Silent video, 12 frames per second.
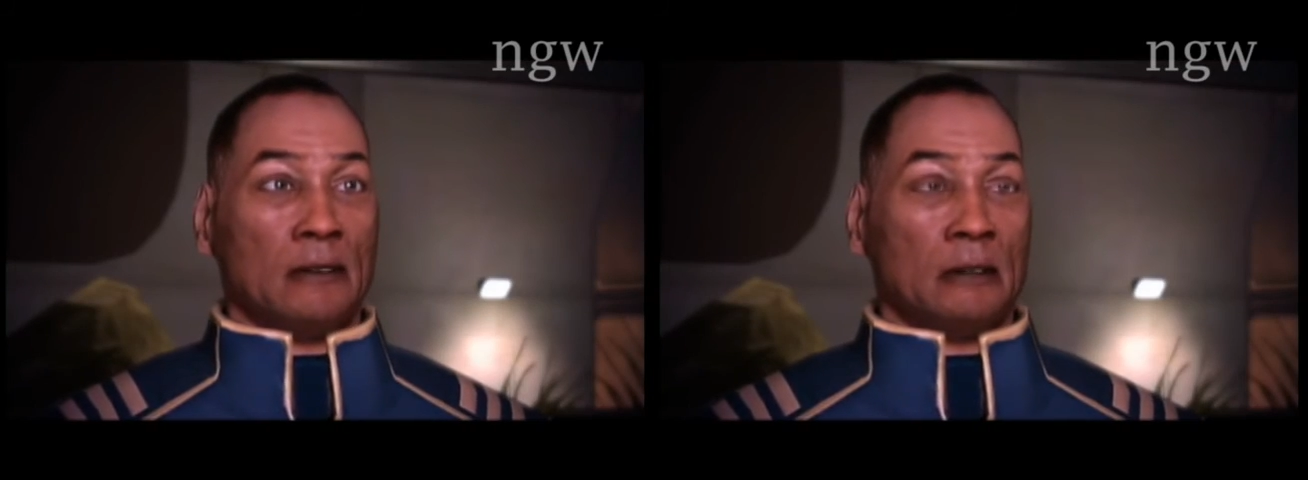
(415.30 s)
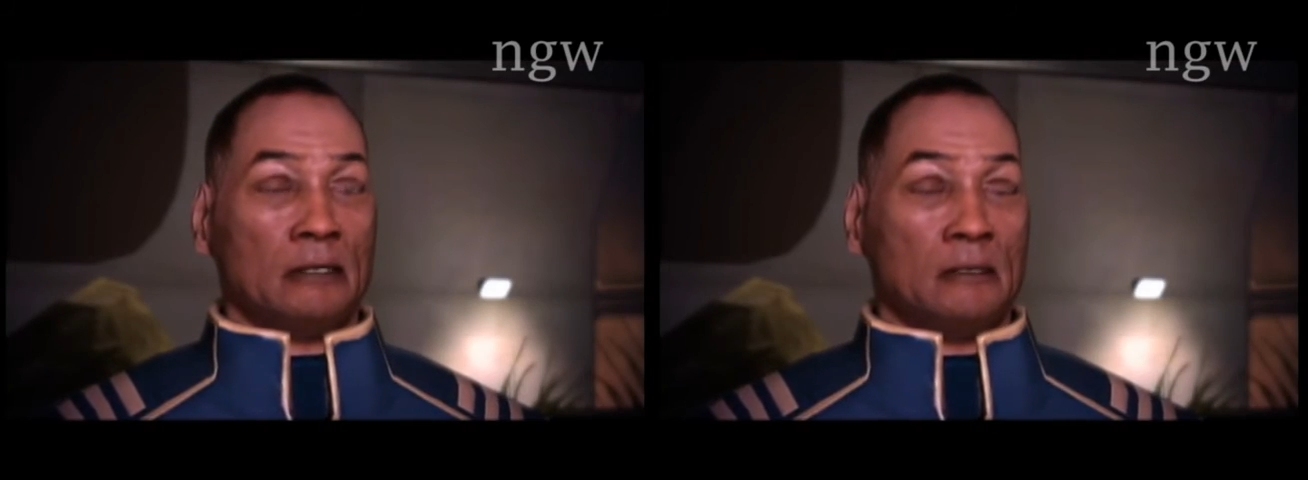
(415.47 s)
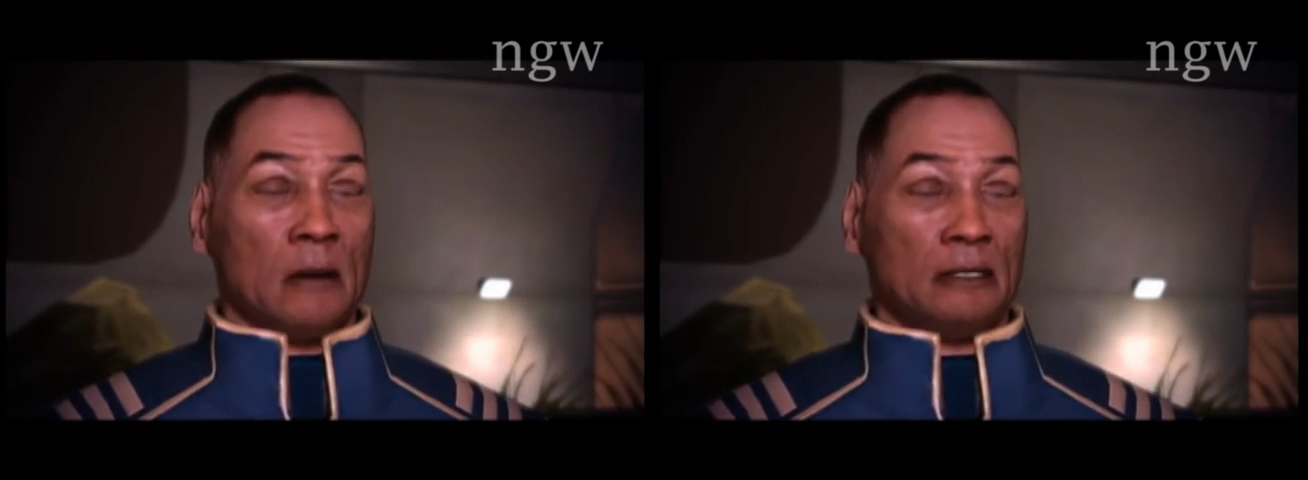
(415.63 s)

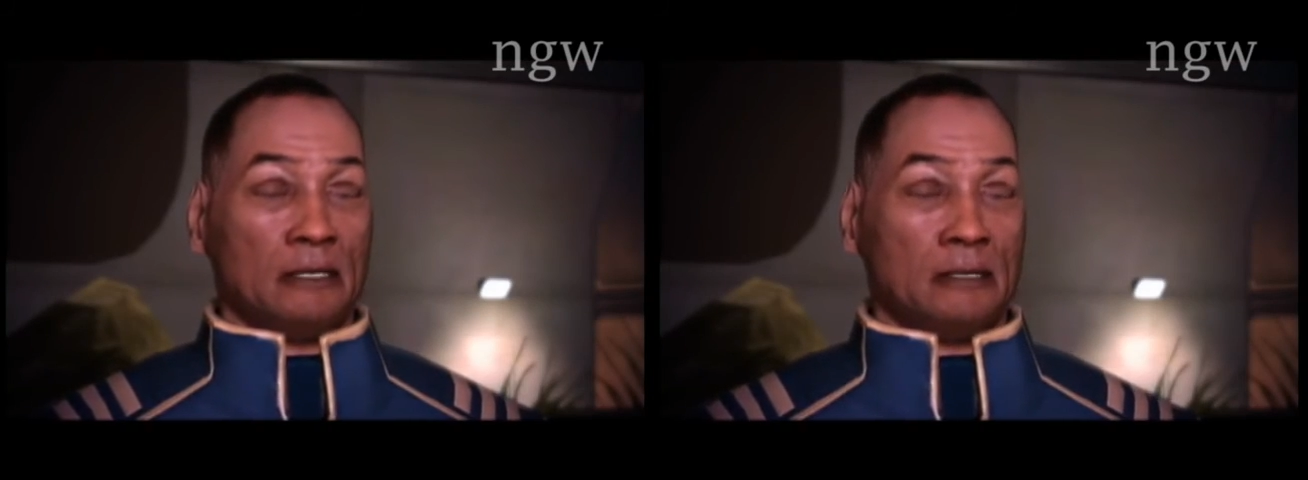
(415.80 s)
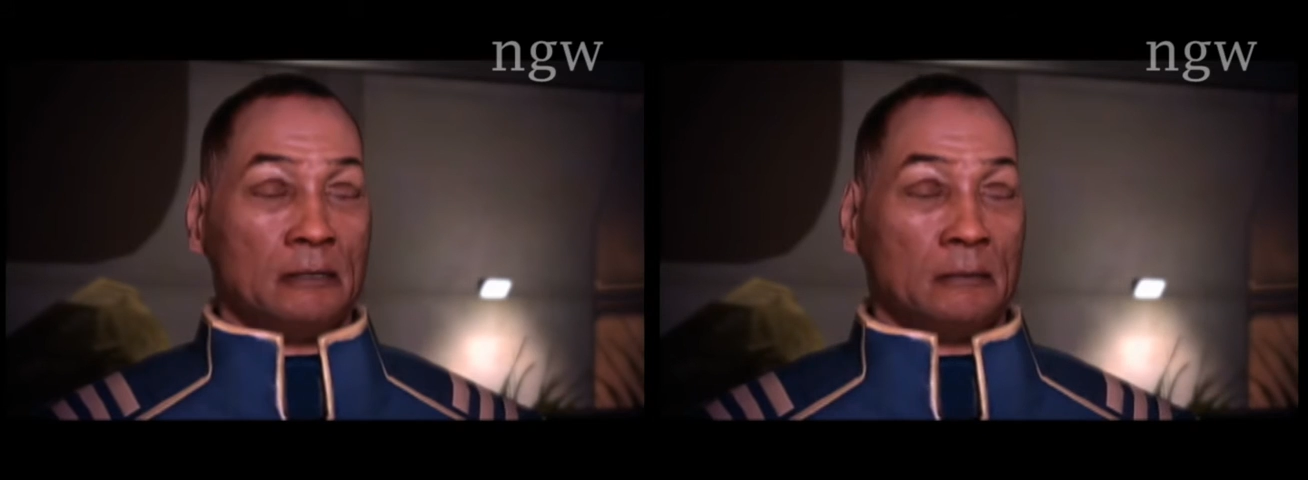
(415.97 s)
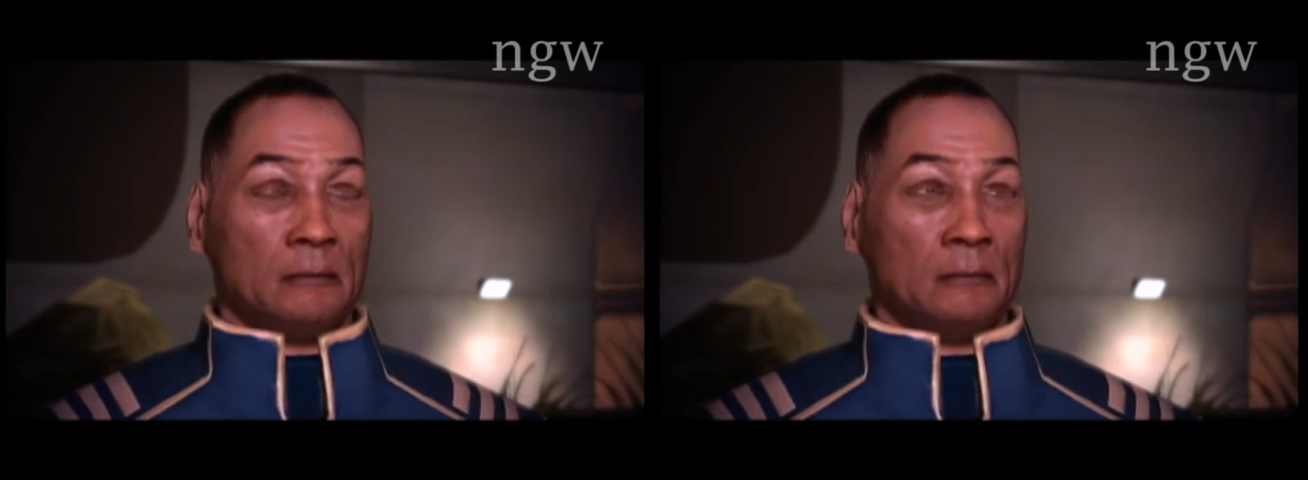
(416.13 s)
records
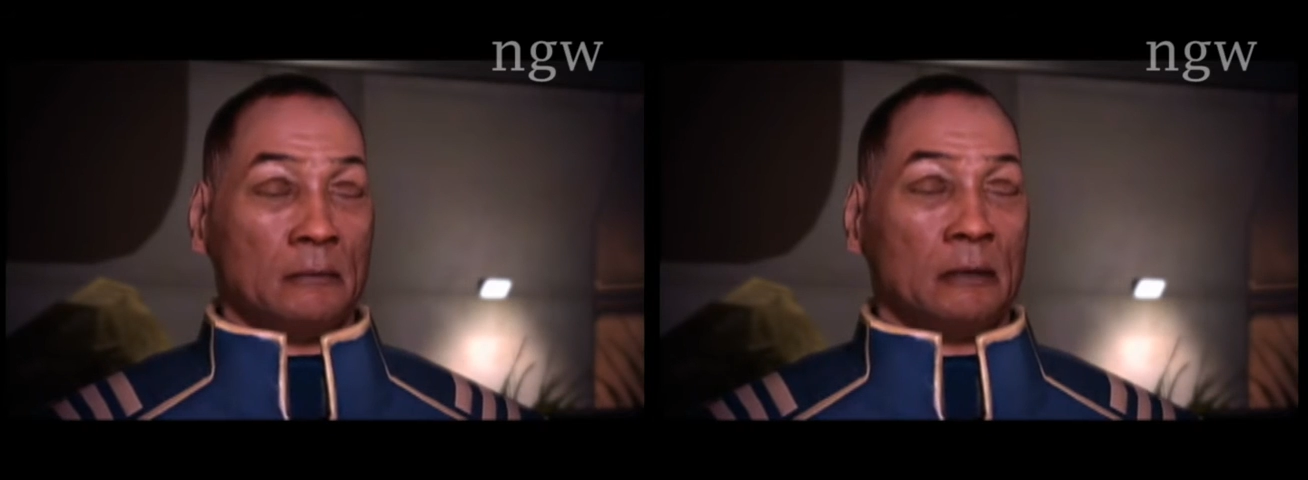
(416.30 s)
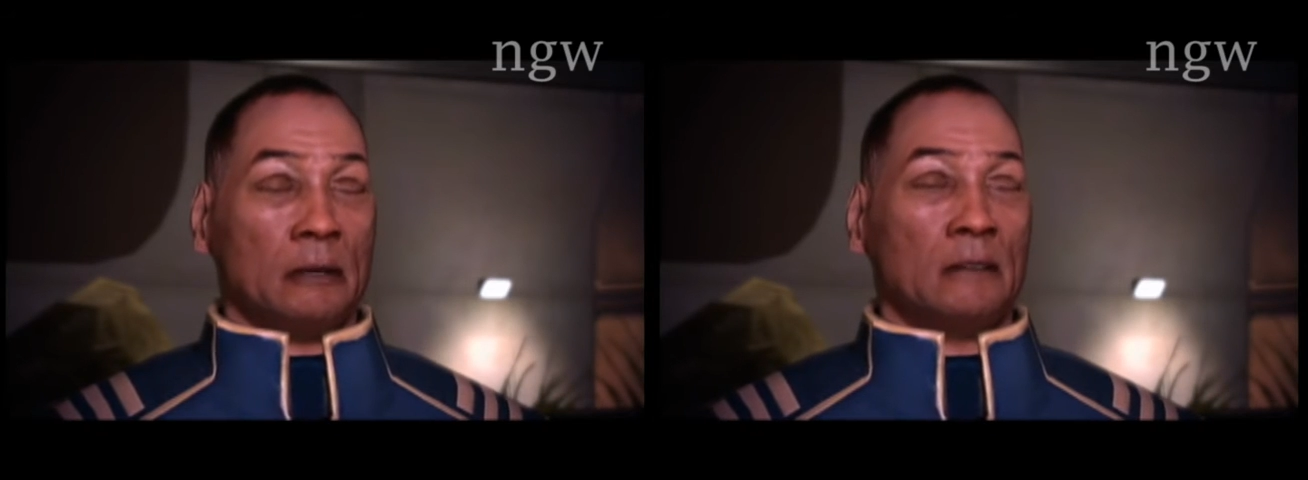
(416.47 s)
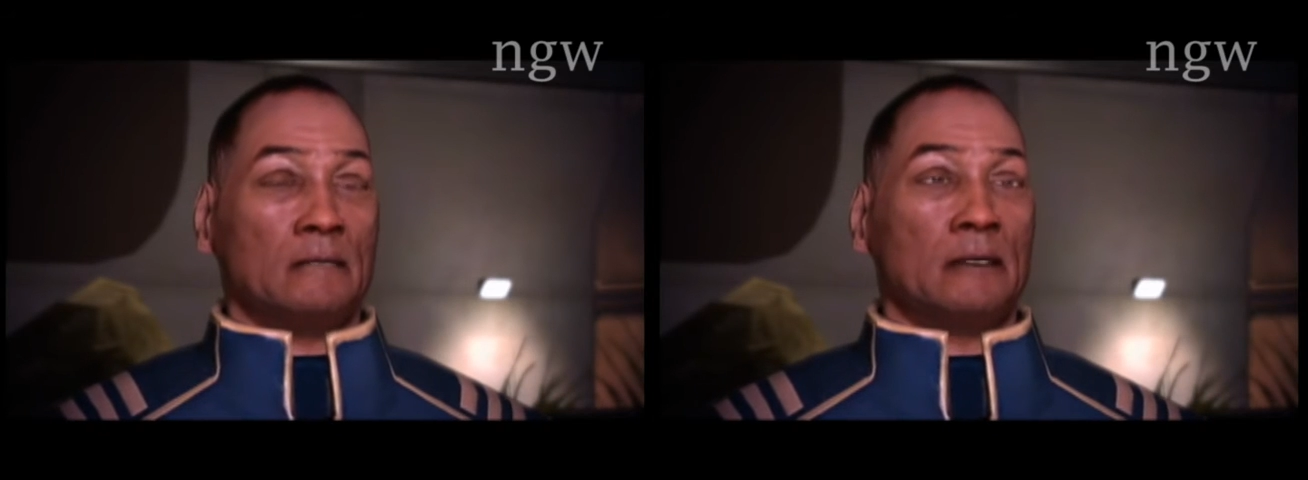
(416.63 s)
just
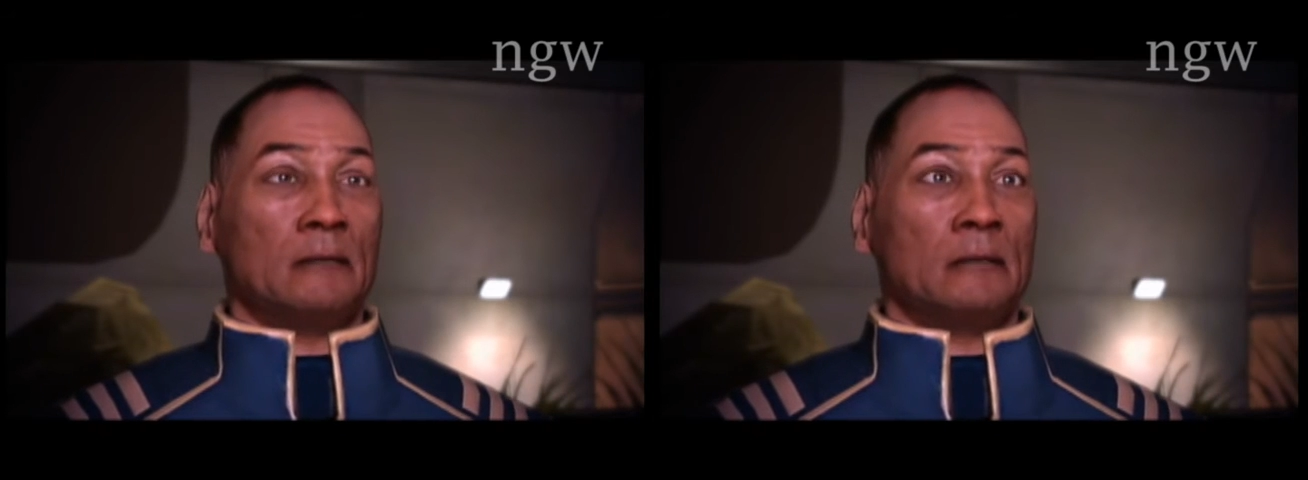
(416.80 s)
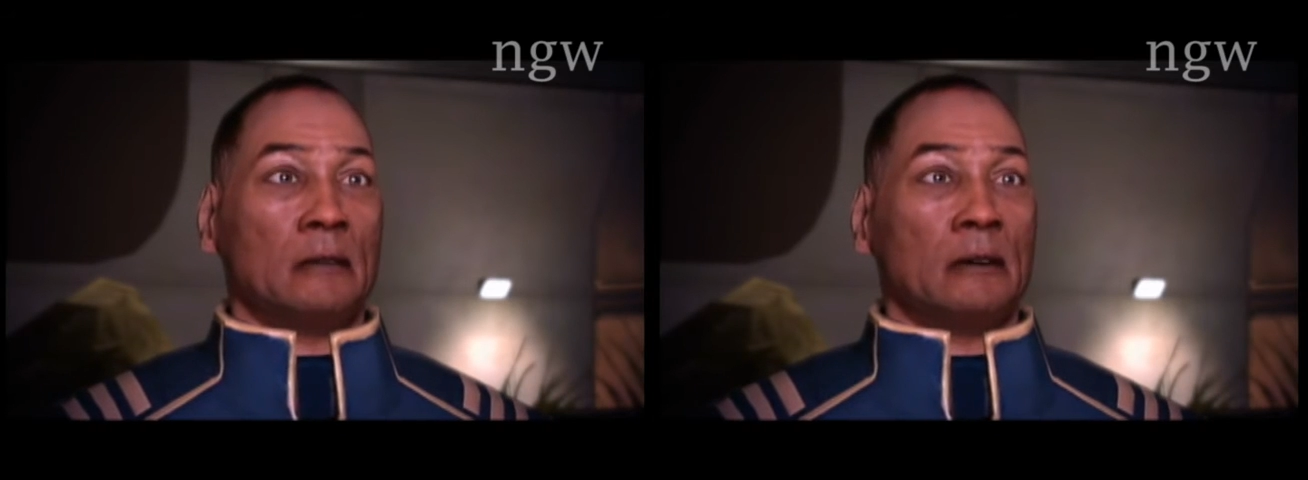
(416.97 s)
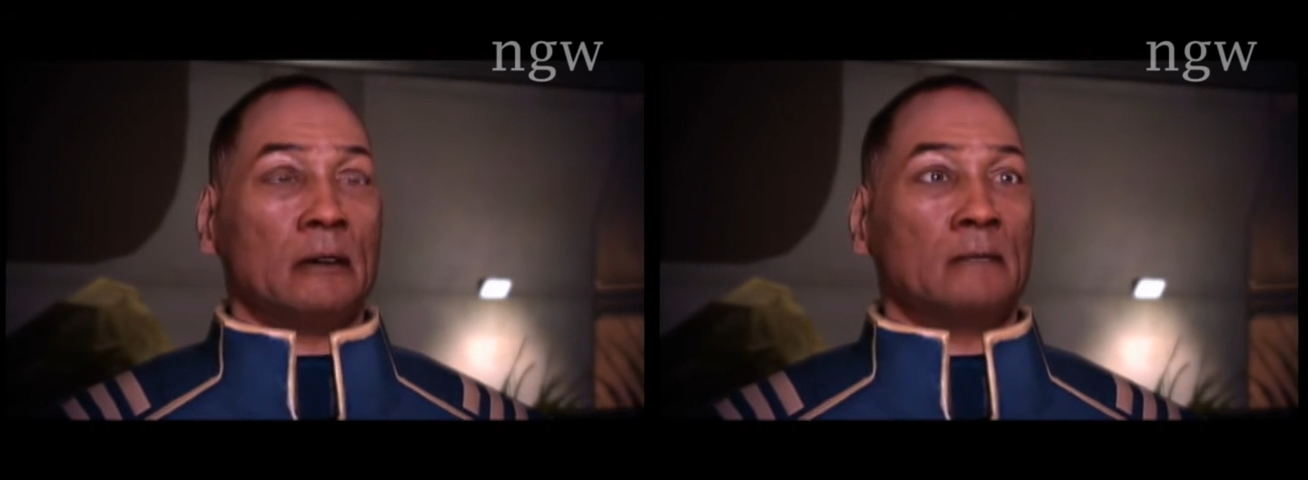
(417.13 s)
covered it
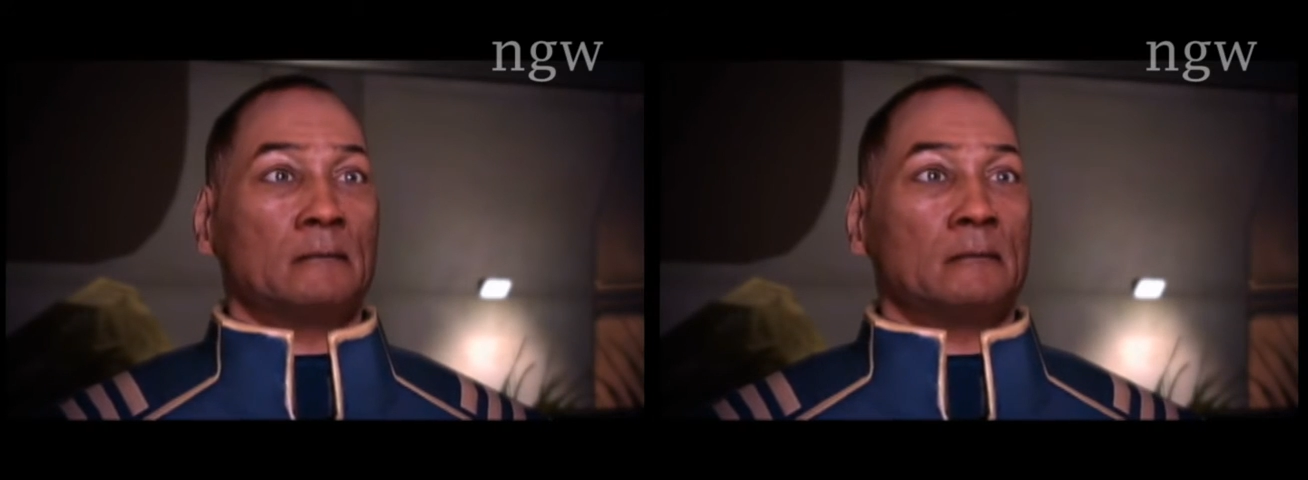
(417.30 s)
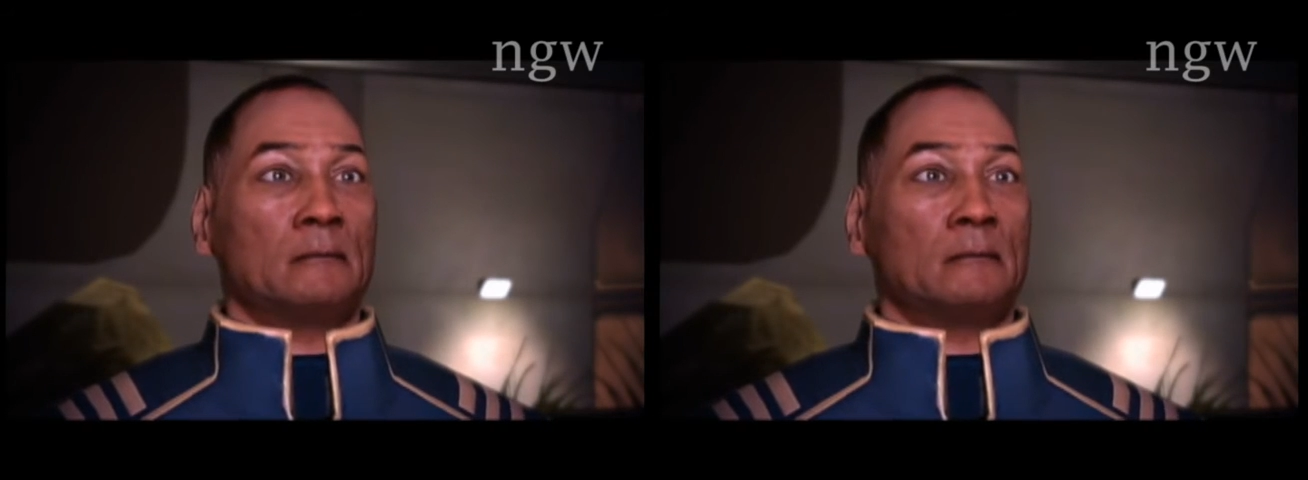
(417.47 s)
all up.